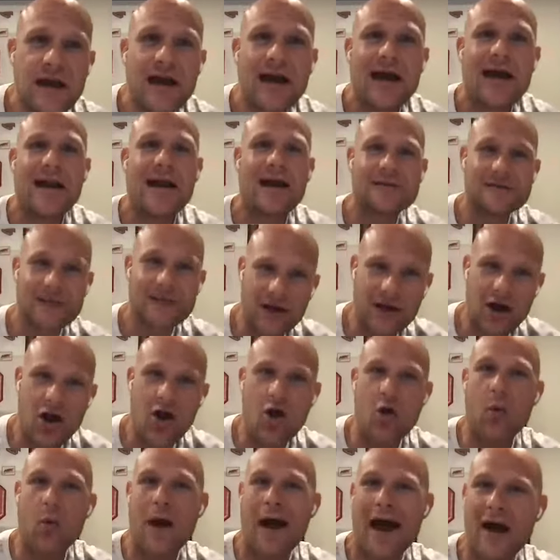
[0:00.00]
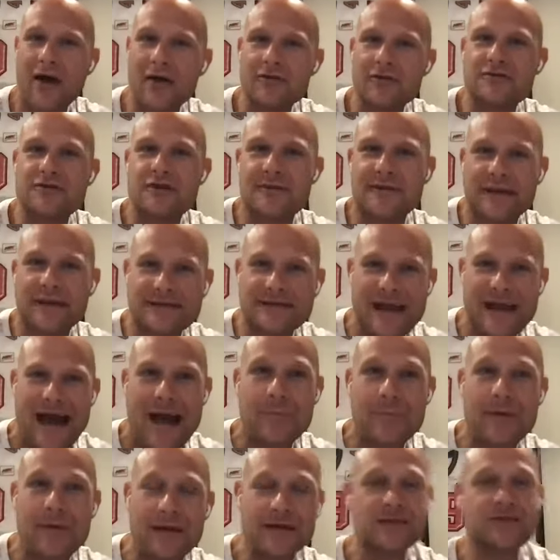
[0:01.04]
And I was like, oh, wow, something's
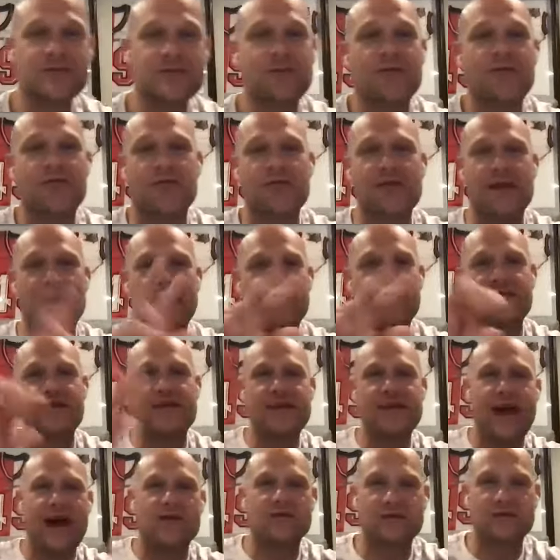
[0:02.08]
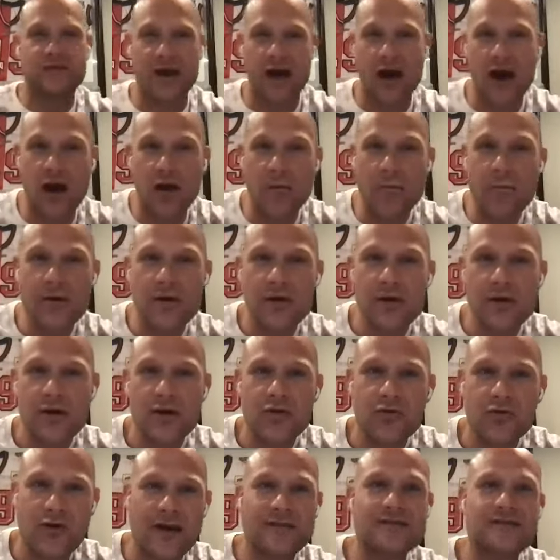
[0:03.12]
happening. This is before they even announced the hub, right?